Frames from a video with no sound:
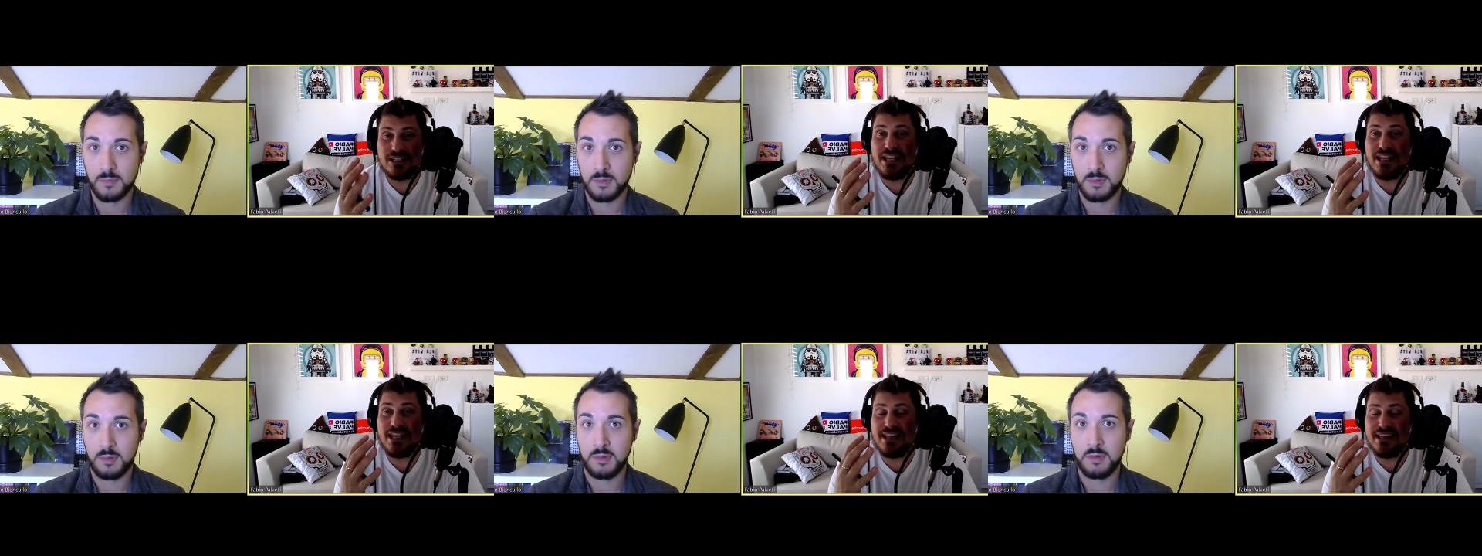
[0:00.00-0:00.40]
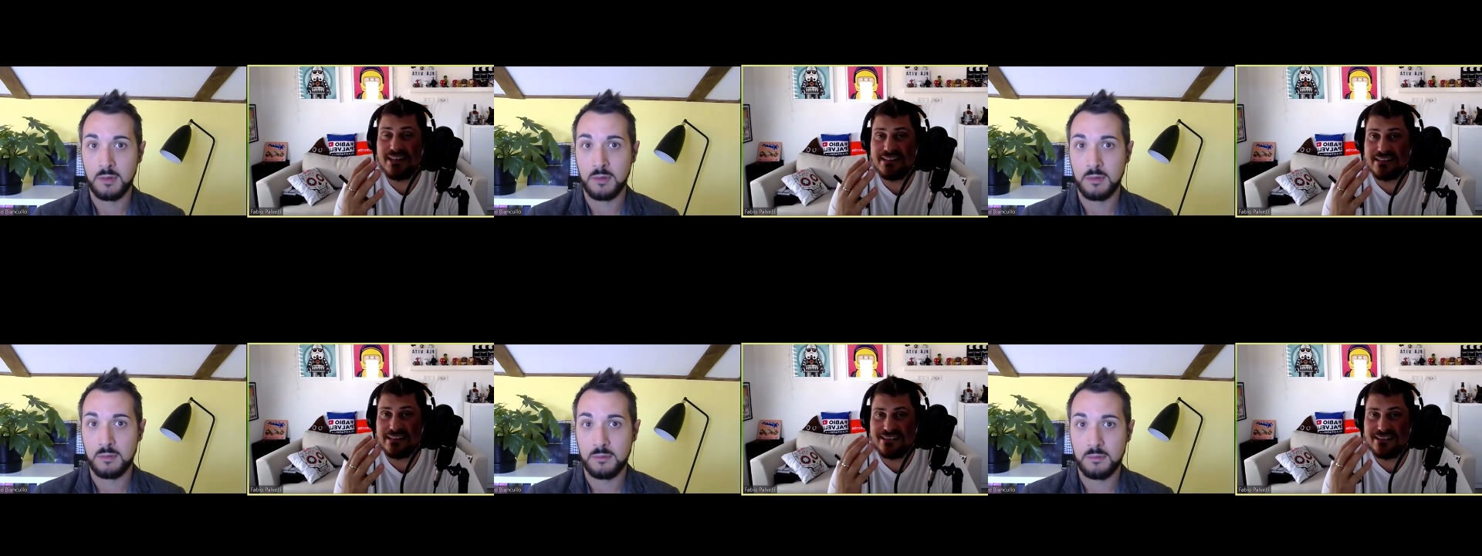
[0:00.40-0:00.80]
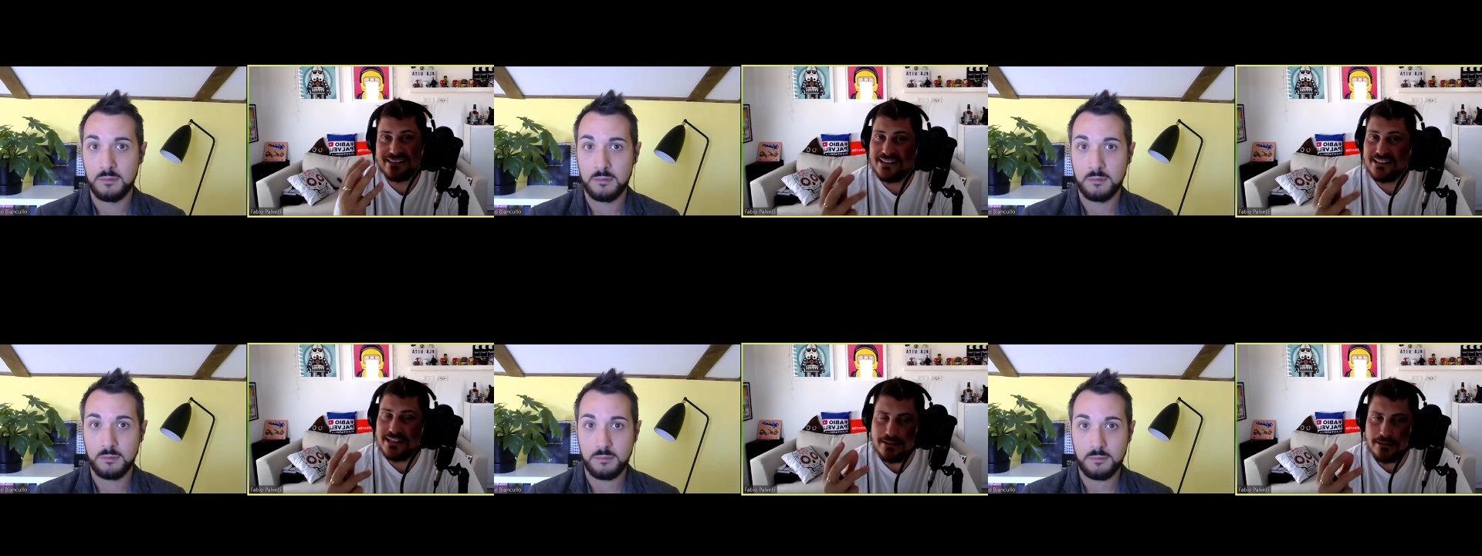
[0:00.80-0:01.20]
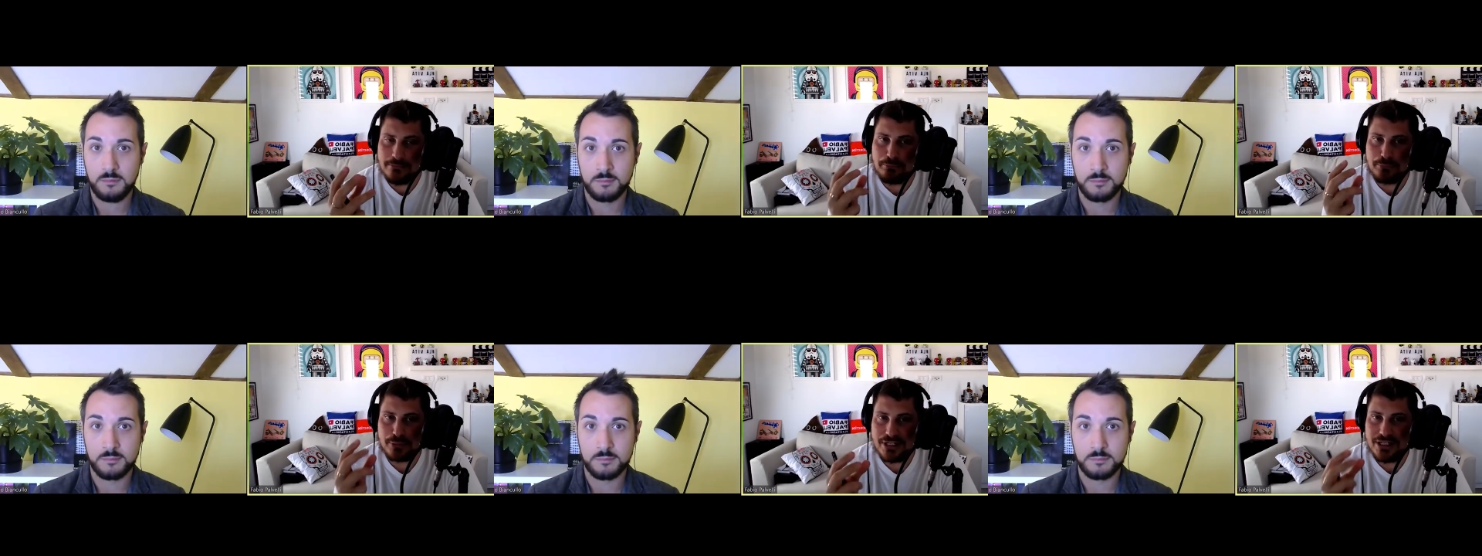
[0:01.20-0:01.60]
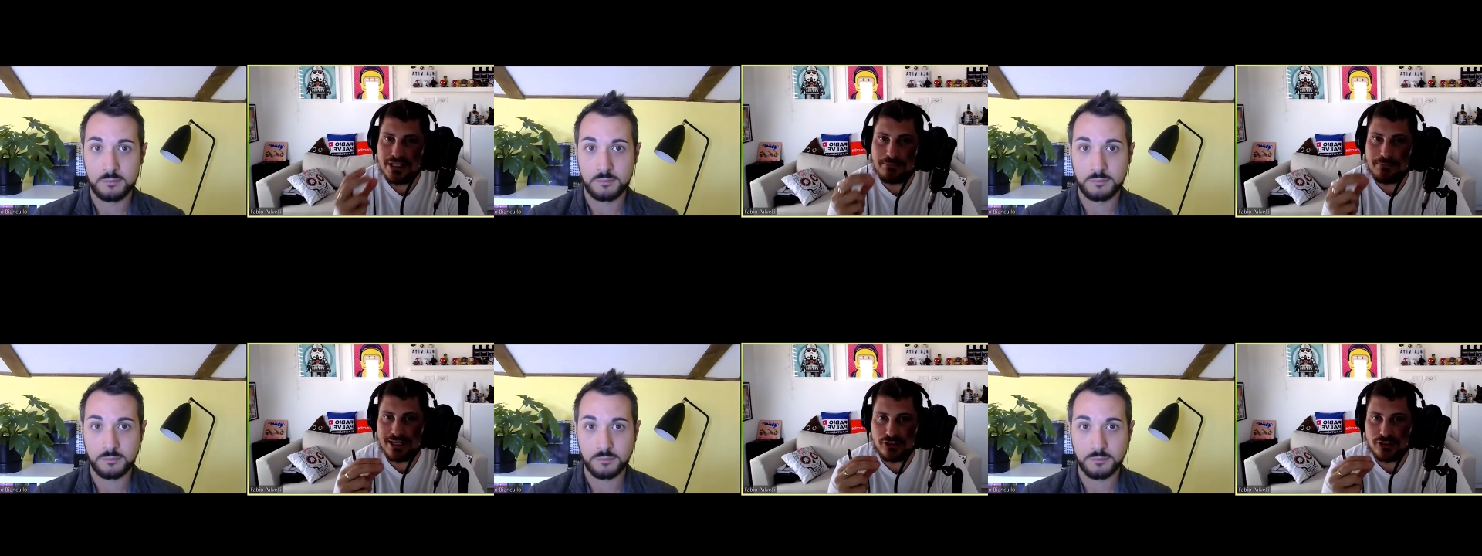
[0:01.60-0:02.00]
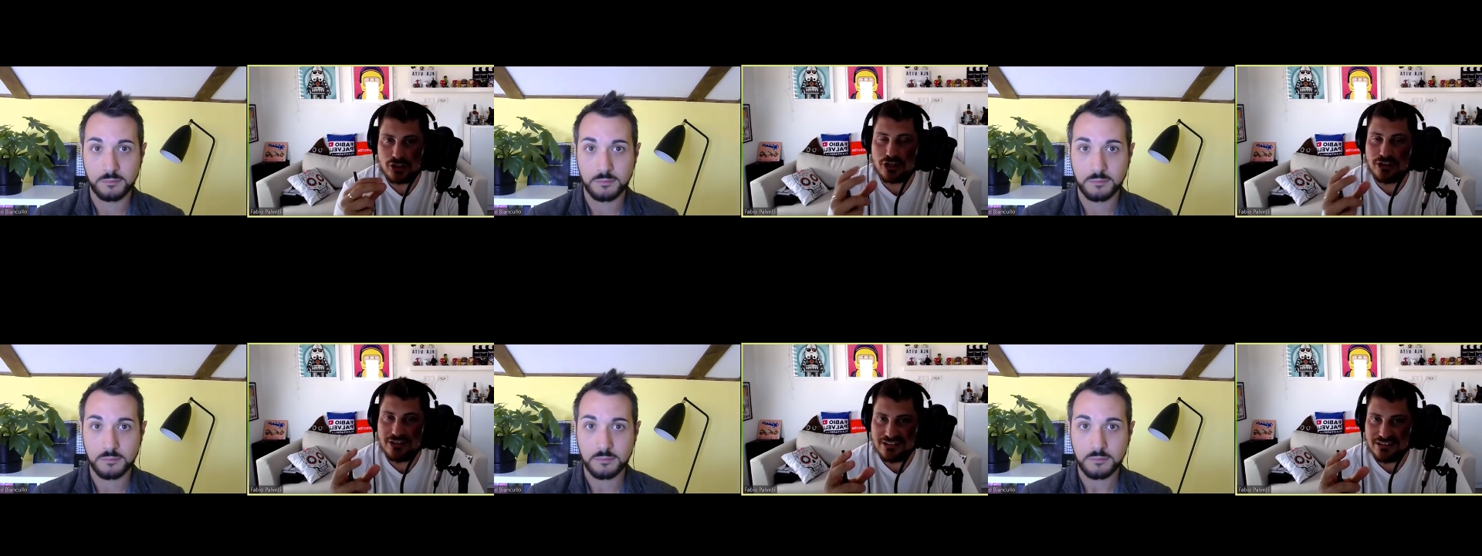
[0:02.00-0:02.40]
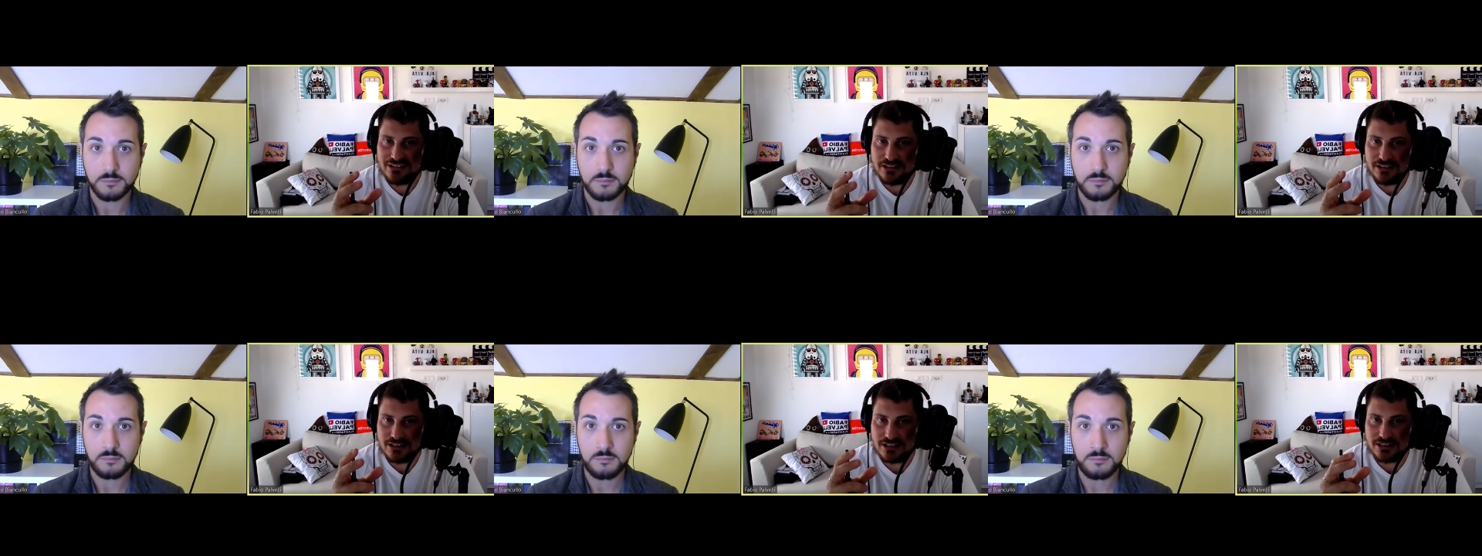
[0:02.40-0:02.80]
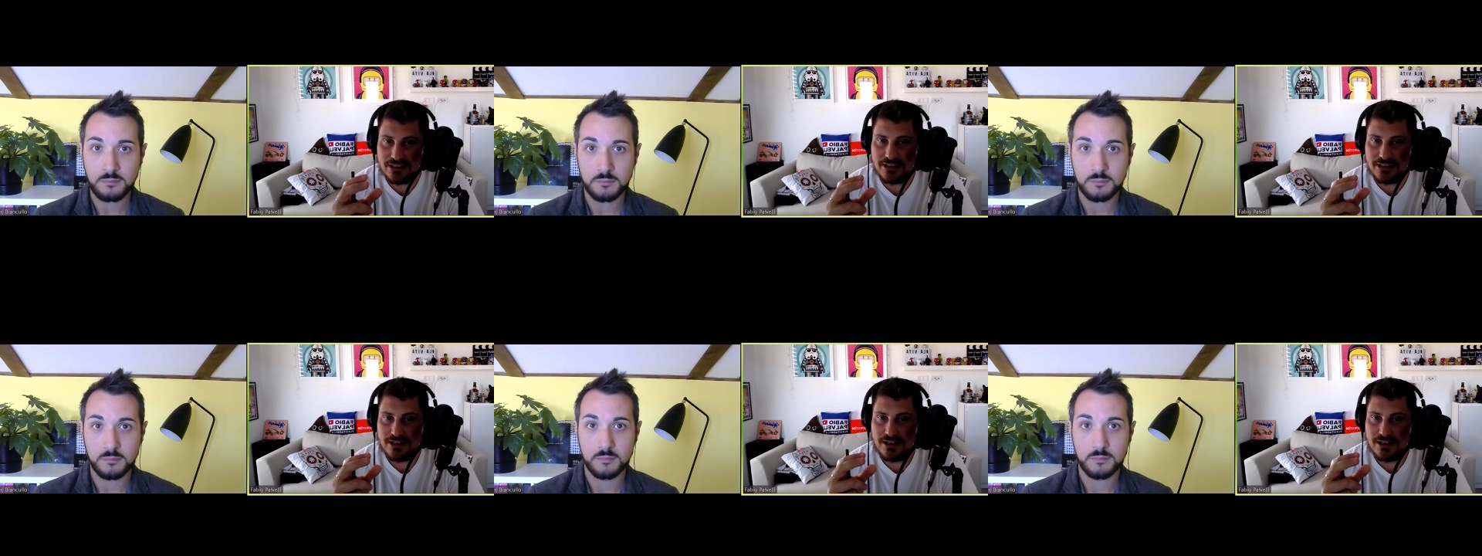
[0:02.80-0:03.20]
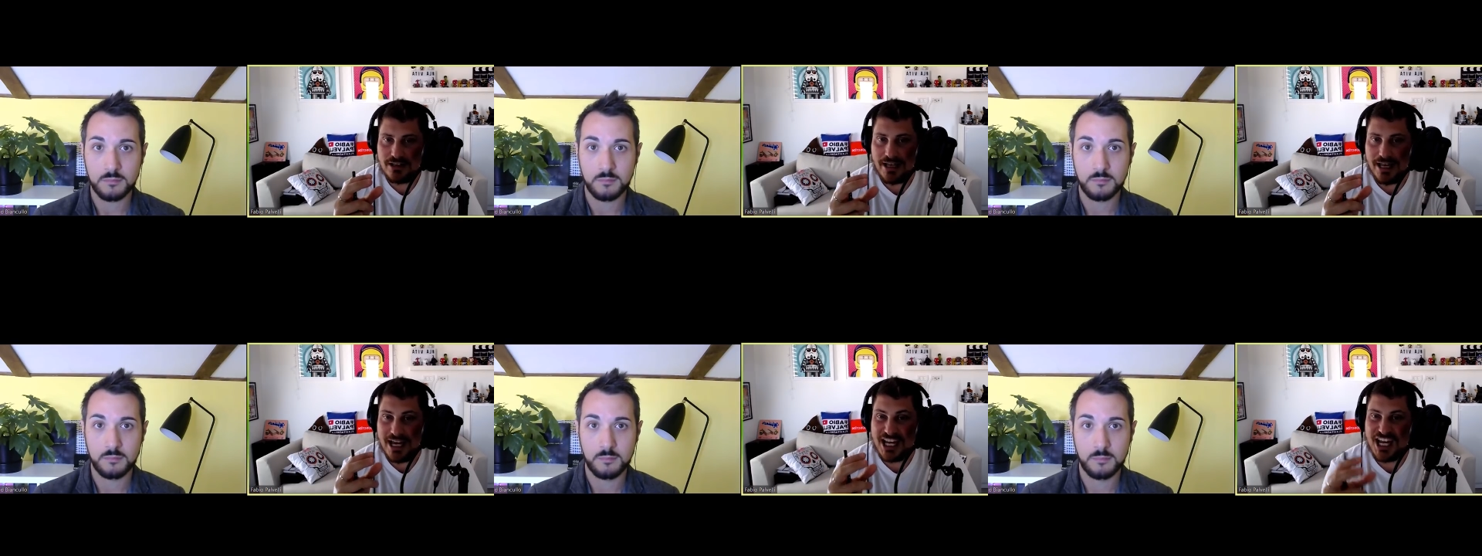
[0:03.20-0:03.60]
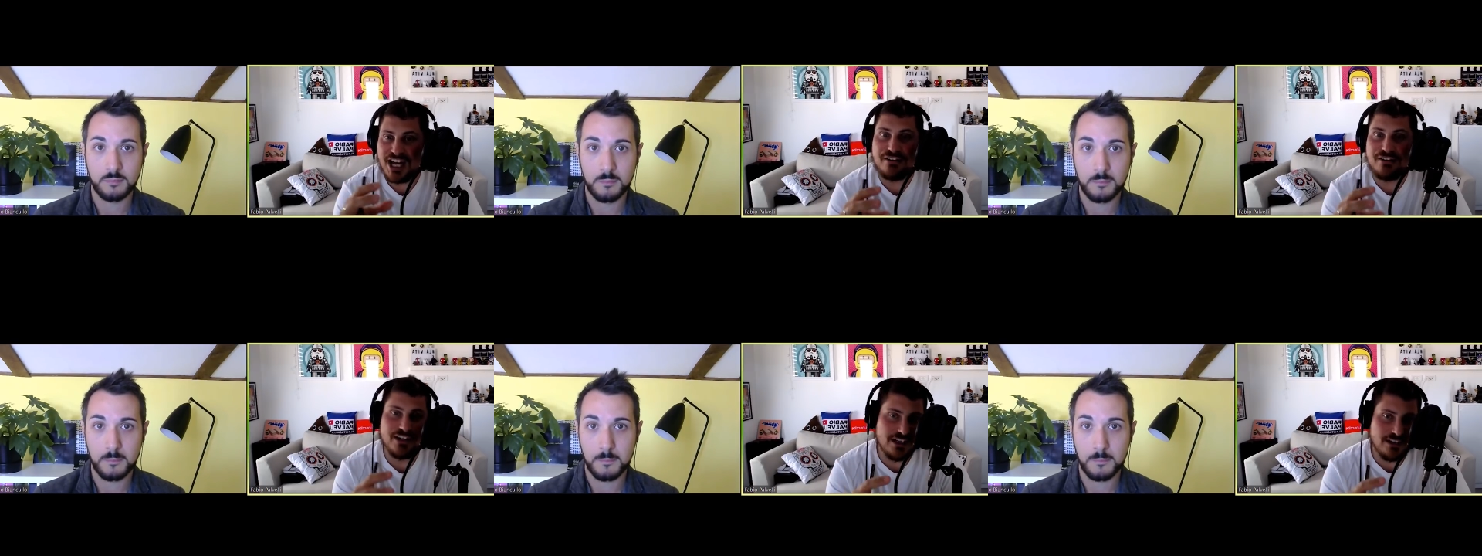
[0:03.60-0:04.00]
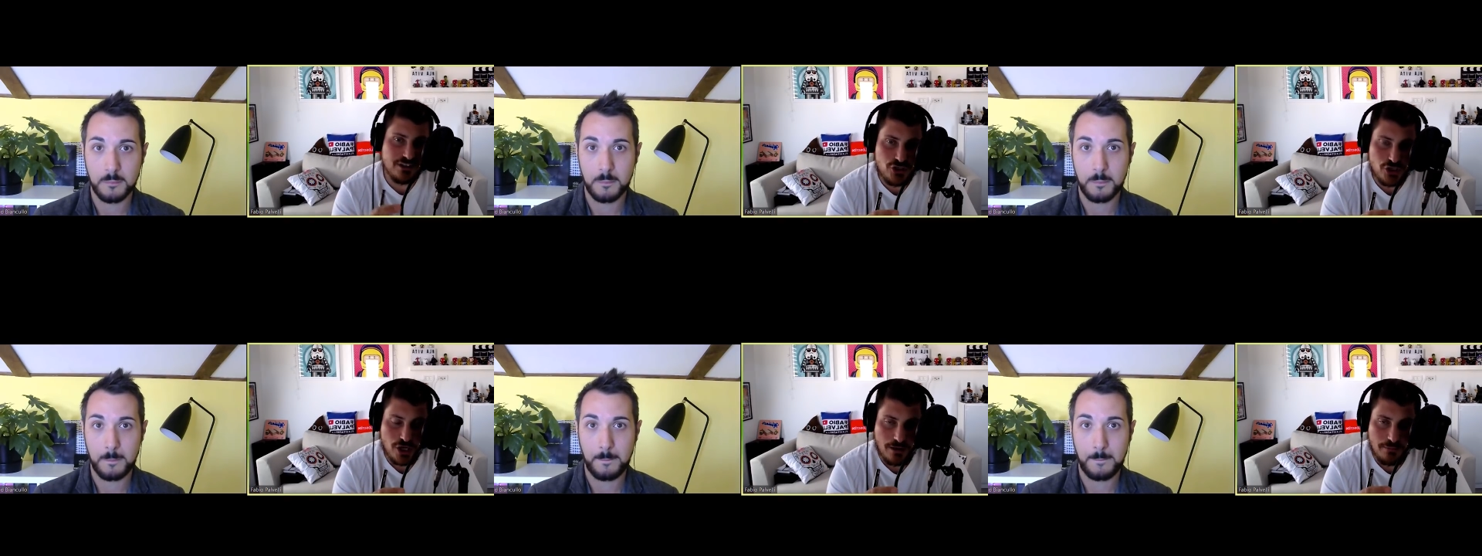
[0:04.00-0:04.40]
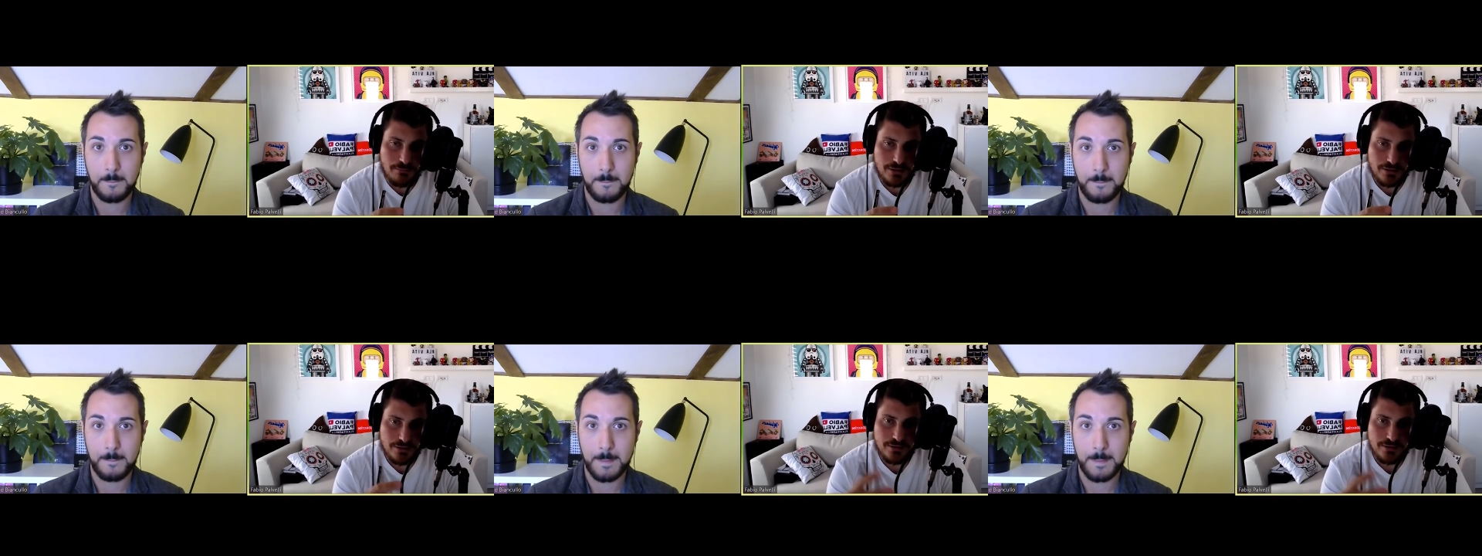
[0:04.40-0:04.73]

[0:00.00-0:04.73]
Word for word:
Speaker 1: is still pretty much considered a career job,